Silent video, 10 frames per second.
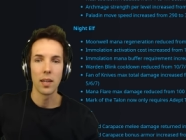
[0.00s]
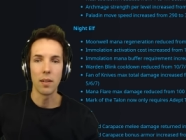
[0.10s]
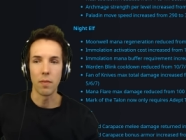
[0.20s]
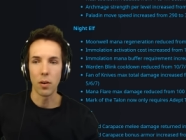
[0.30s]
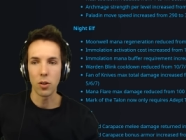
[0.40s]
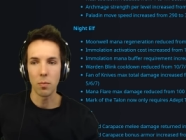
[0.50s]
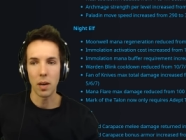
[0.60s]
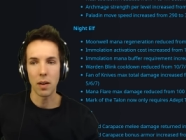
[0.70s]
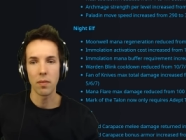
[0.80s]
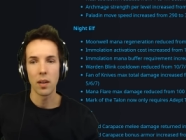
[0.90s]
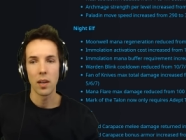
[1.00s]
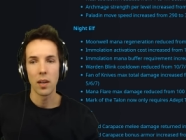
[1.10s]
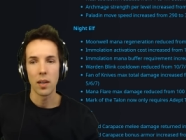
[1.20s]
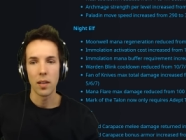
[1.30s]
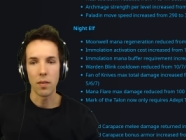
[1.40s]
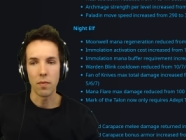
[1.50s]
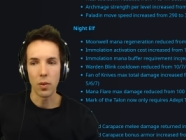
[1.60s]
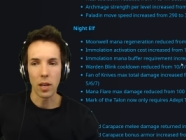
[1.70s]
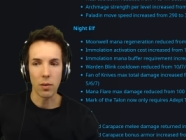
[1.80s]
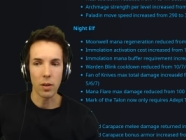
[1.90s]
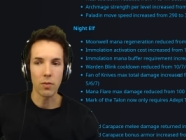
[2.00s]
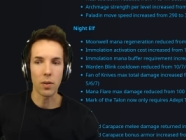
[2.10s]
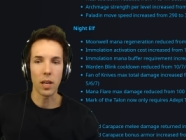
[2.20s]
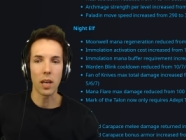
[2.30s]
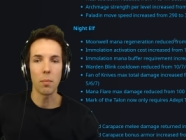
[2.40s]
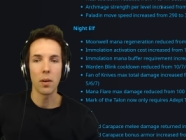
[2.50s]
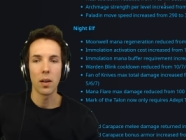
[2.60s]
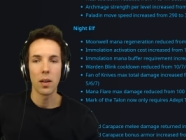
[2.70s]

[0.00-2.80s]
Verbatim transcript: Devotion buff, the Food Increase for the Keep,